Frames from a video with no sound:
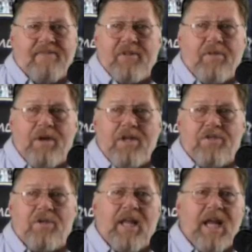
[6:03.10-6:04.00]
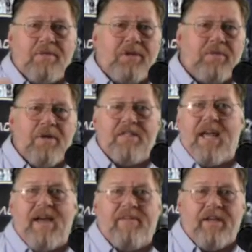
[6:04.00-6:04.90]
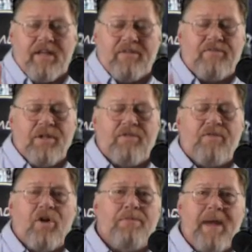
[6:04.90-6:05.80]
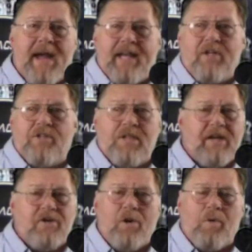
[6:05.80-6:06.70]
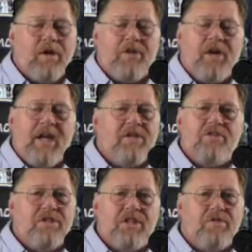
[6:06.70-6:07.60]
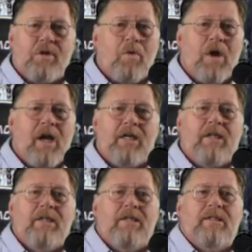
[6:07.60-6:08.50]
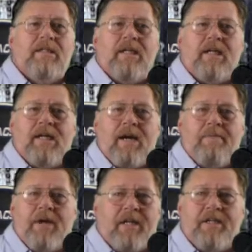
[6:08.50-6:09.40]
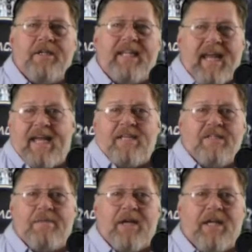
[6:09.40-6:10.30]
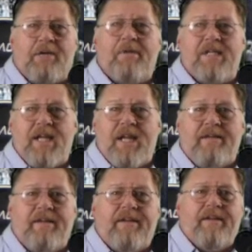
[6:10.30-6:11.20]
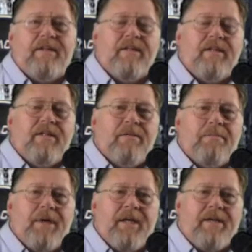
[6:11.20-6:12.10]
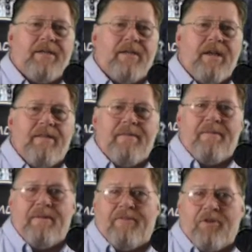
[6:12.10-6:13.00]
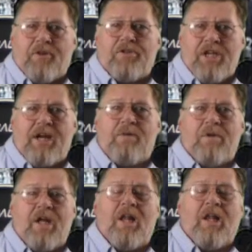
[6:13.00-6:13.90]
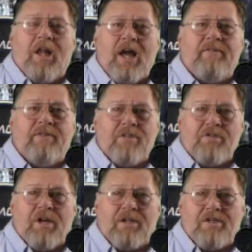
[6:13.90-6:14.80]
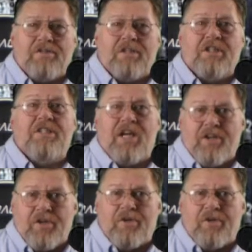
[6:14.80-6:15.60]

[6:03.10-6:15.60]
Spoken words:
the rescue class, but you must have it as far as PADI goes. I don't know what other agencies require. I'm not going to guess. I'm not going to pretend. But if you'll check with a lot of instructors, they'll tell you